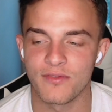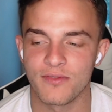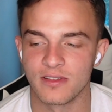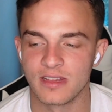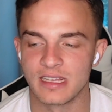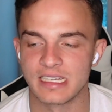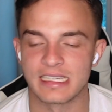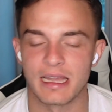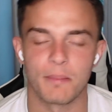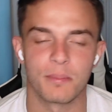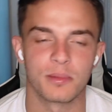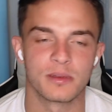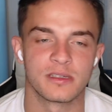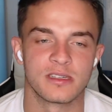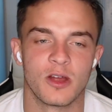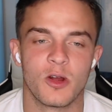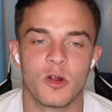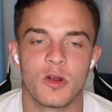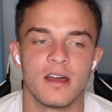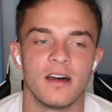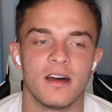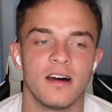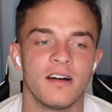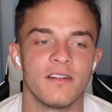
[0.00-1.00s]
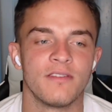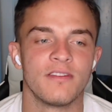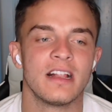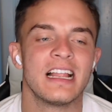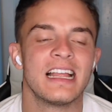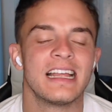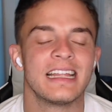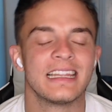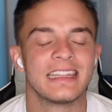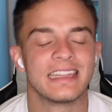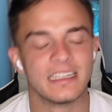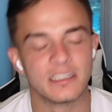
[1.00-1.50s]
this episode of
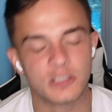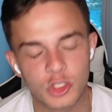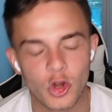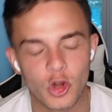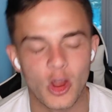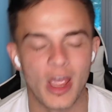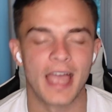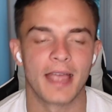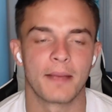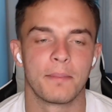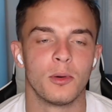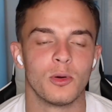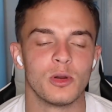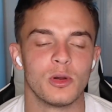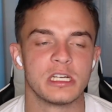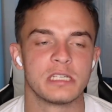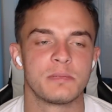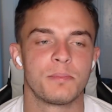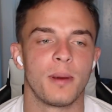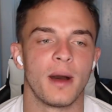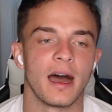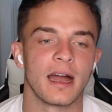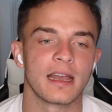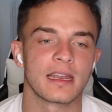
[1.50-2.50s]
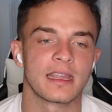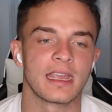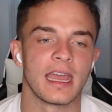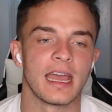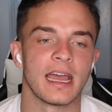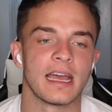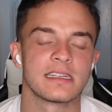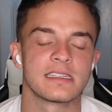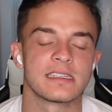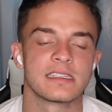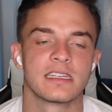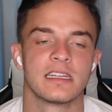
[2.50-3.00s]
the Track Boys
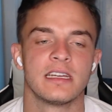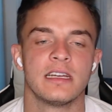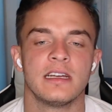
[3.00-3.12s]
podcast.